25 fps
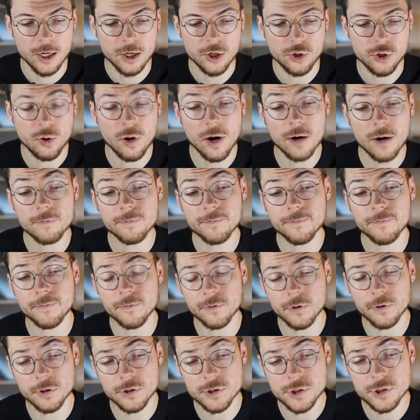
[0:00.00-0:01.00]
You have
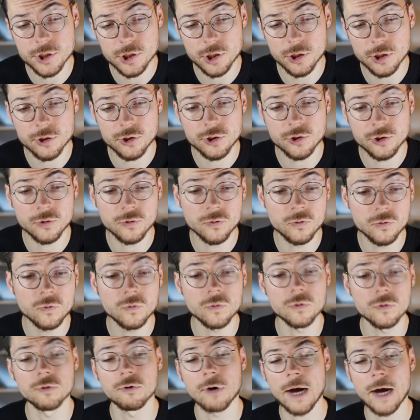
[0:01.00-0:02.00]
first to
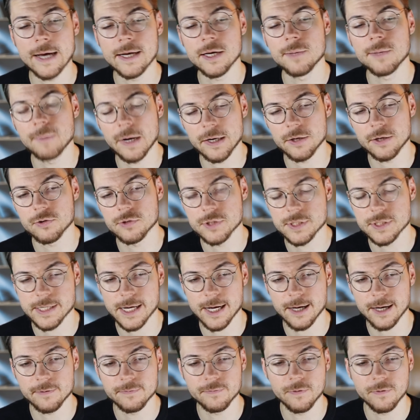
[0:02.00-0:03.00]
write it by
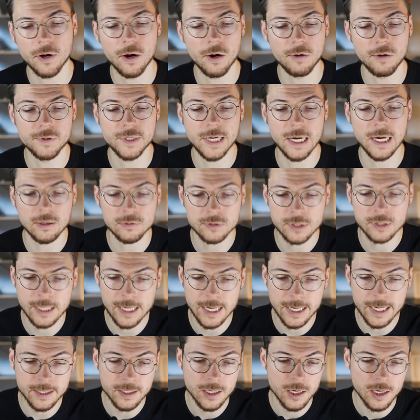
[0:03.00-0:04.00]
yourself, all the
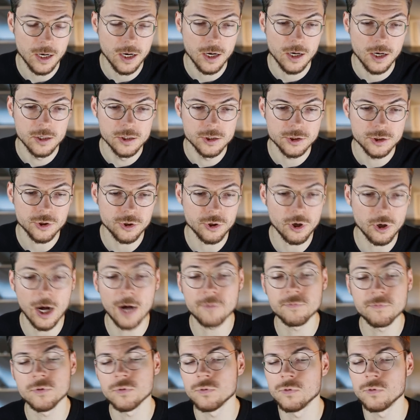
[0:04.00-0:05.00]
outline. So you don't
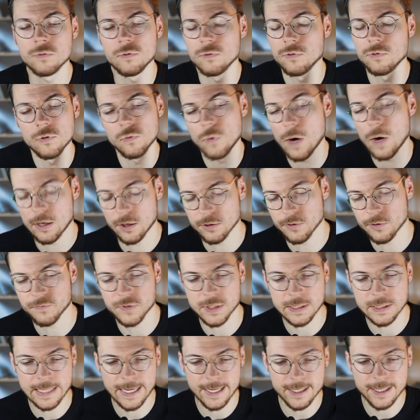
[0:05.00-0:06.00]
have to do a lot of
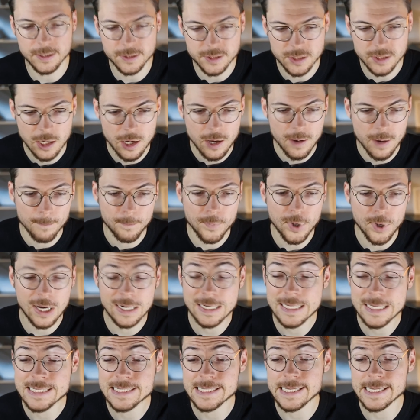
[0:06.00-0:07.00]
details, but at
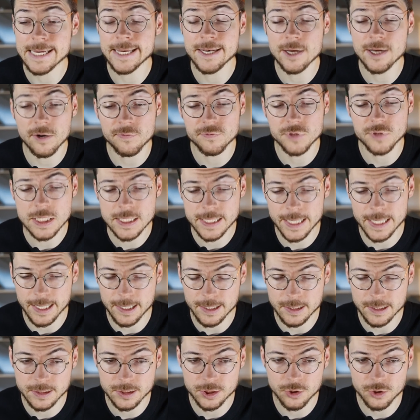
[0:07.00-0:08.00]
least enough
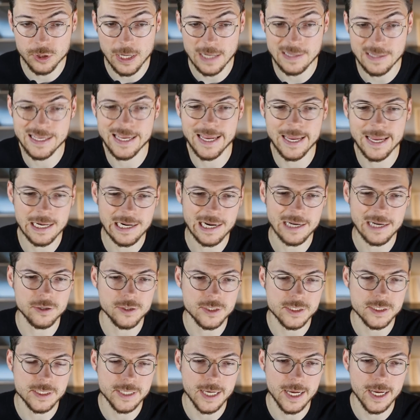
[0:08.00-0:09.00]
details so that the AI
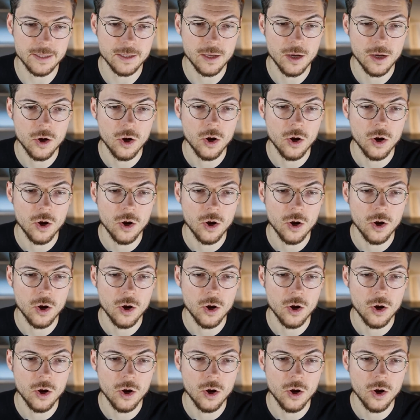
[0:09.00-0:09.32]
understand